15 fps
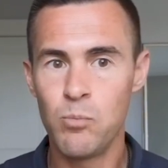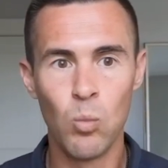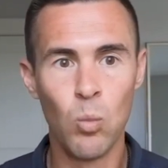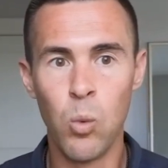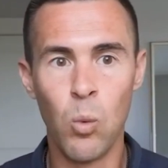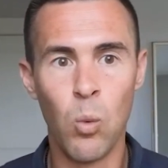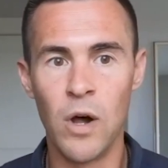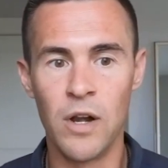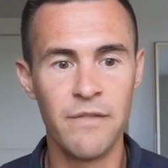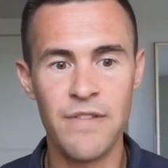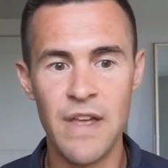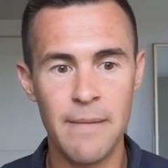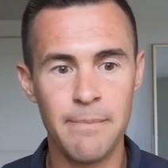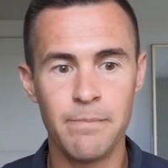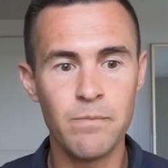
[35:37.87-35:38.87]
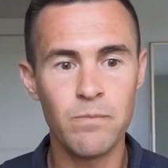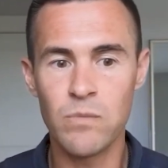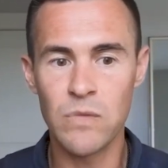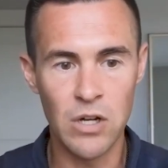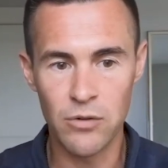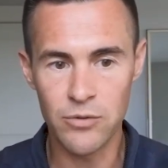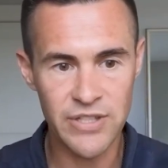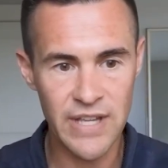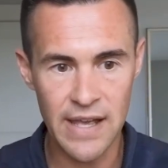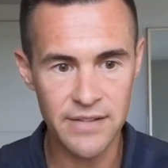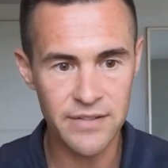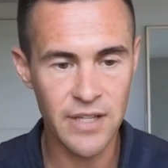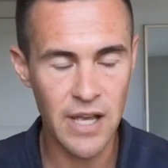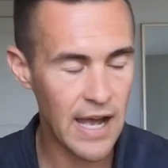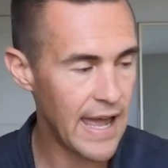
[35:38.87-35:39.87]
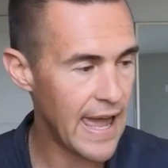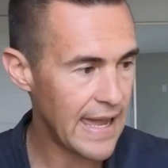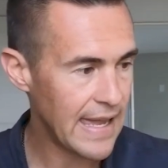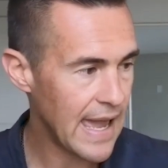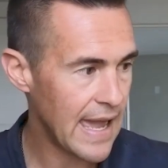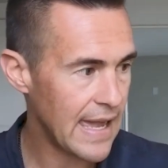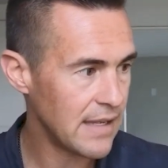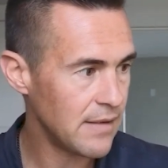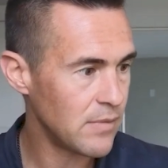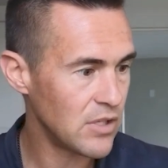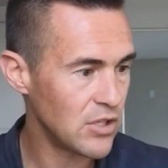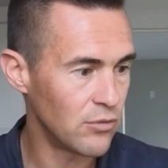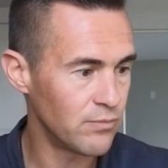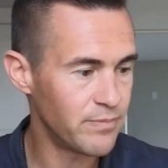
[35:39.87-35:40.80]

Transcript: one of them, says, hey,